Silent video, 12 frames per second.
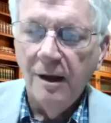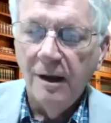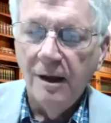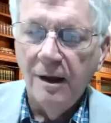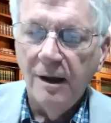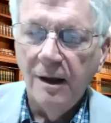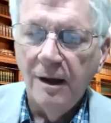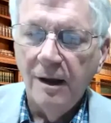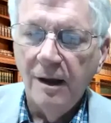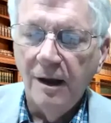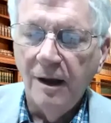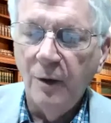He's singing our
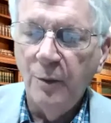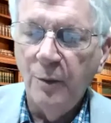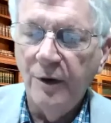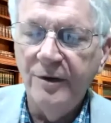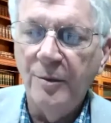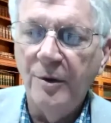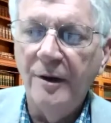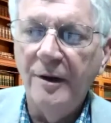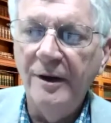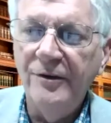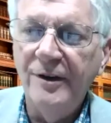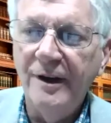song, isn't he,
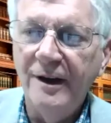Russell?